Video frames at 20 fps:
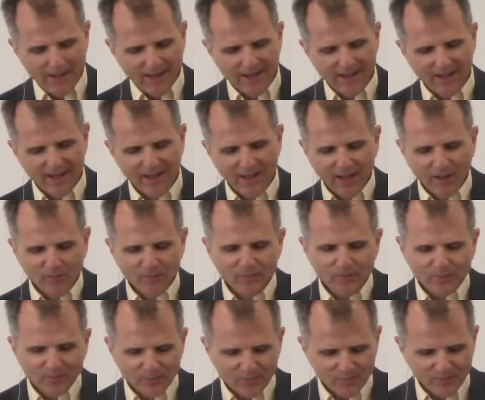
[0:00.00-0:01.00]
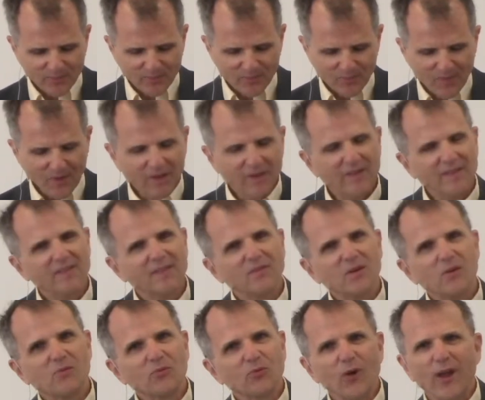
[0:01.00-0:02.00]
A
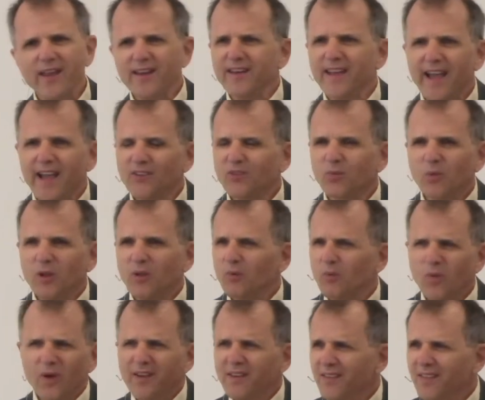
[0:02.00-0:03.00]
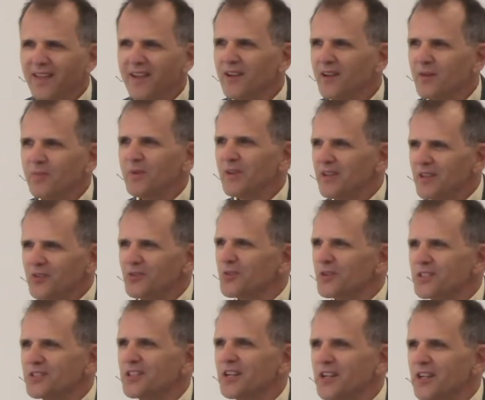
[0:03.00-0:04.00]
friend asked, well, what are they going to be
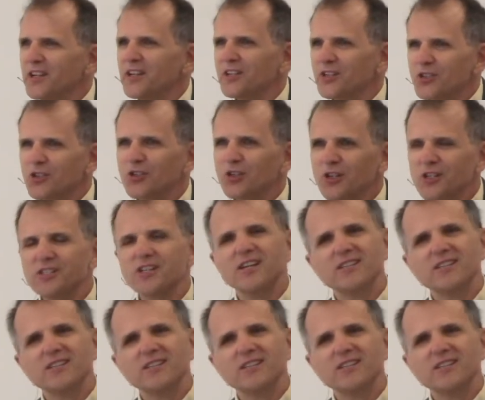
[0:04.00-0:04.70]
interested in at church?